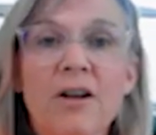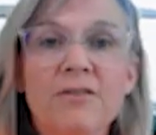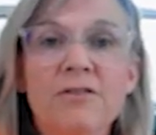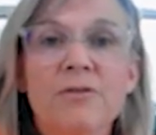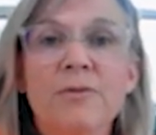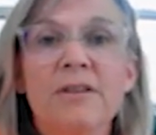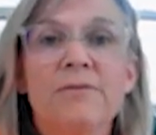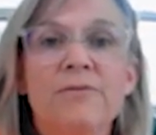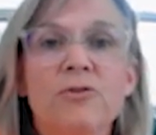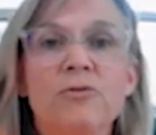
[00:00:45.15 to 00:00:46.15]
Also,
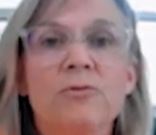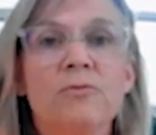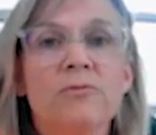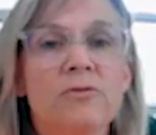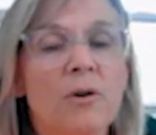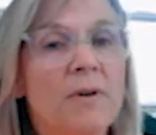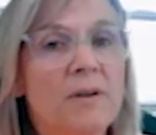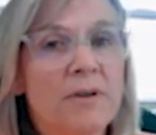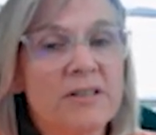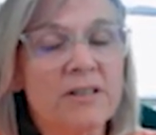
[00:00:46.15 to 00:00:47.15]
if you don't want
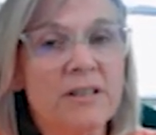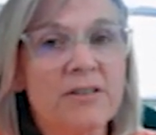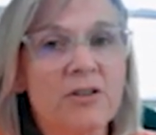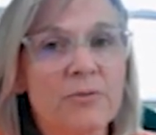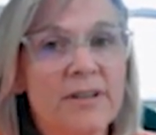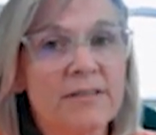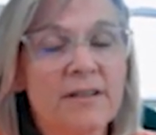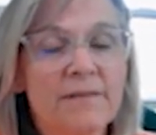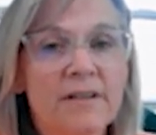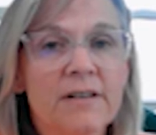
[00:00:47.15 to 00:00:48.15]
to watch the EQ8
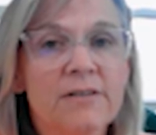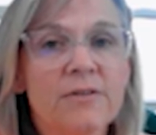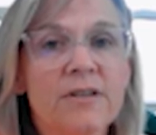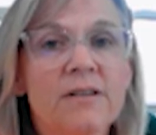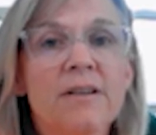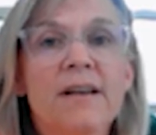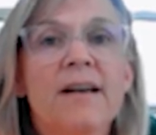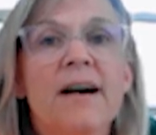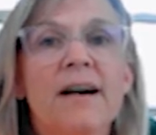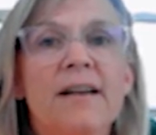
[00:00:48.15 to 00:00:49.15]
stuff that I do here,
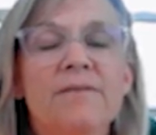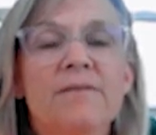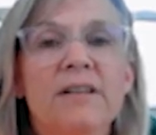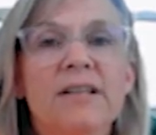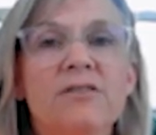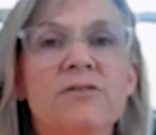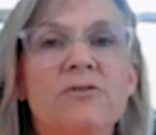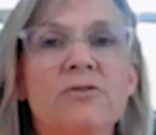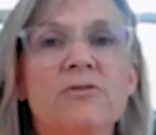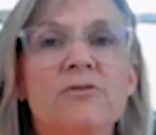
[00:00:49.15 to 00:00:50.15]
I have links
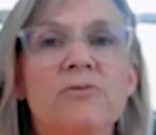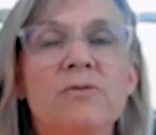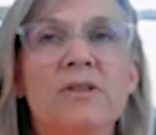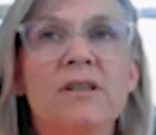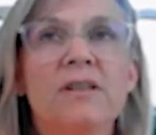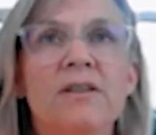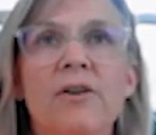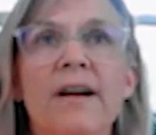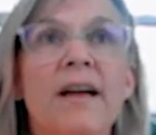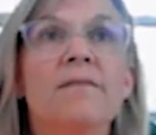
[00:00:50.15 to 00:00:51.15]
to the,
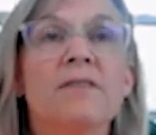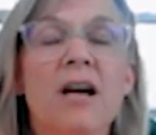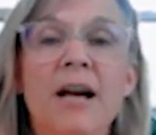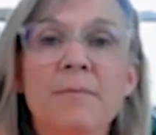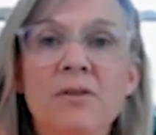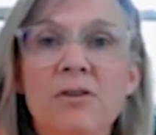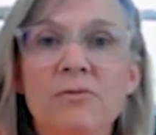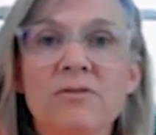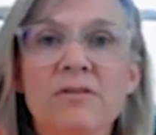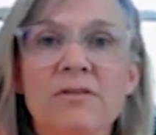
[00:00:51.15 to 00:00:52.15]
or I have time
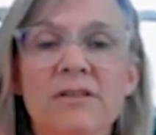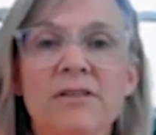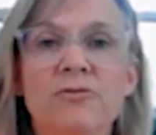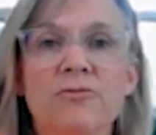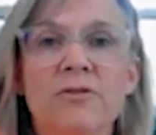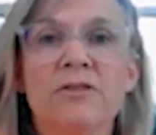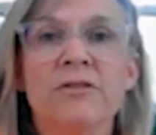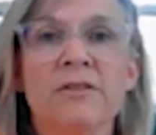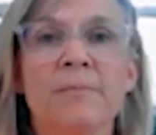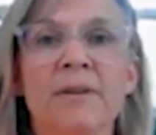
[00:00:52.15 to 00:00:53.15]
codes to the
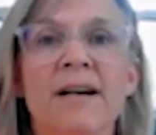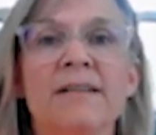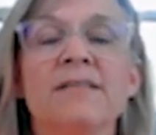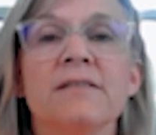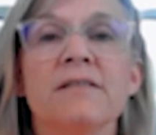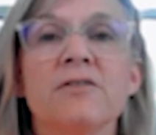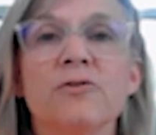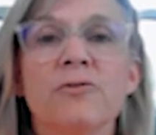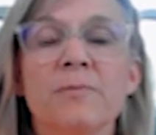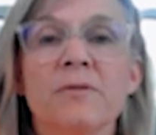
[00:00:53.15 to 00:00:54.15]
construction of the blocks in the
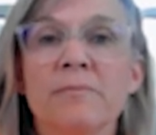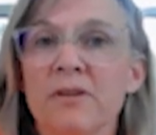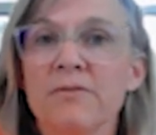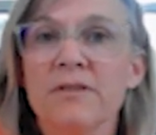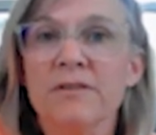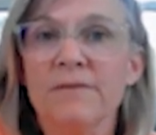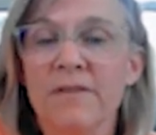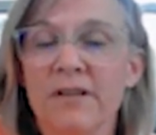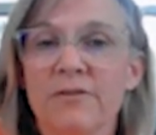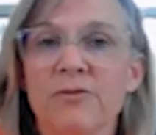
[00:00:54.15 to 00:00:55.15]
description below this
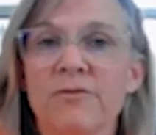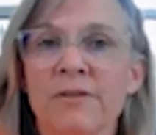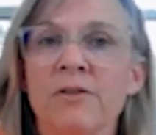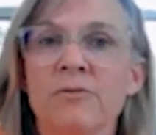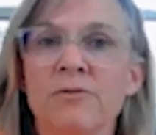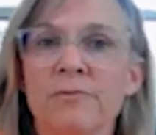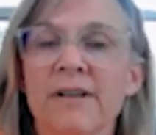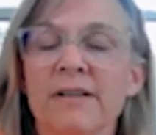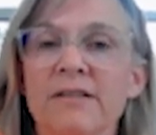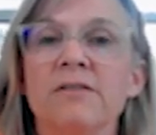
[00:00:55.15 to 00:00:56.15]
video, so you can go
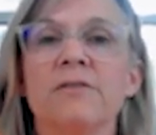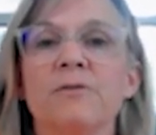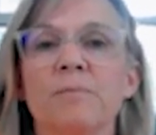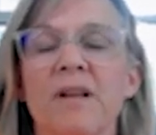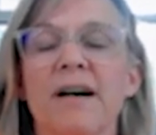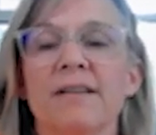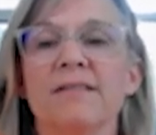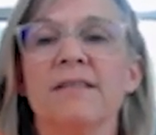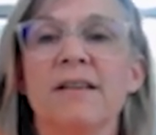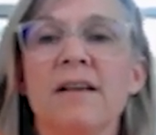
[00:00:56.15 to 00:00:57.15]
directly to those
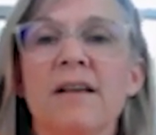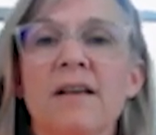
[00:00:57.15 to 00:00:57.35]
blocks.